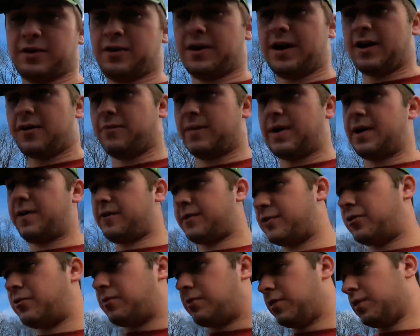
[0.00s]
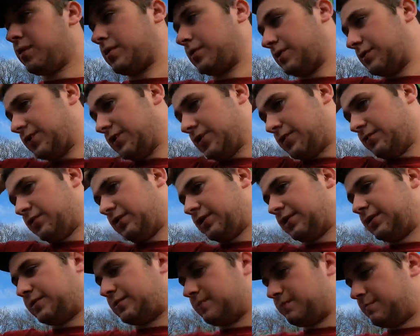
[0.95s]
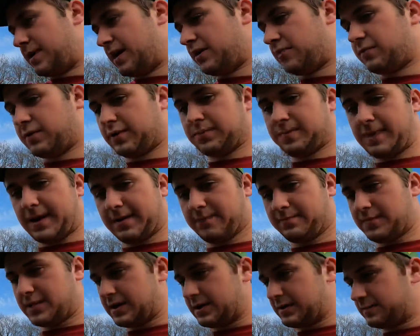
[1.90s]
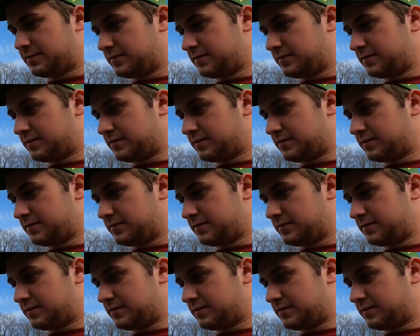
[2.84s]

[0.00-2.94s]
how well it'll work, so just bear with me, but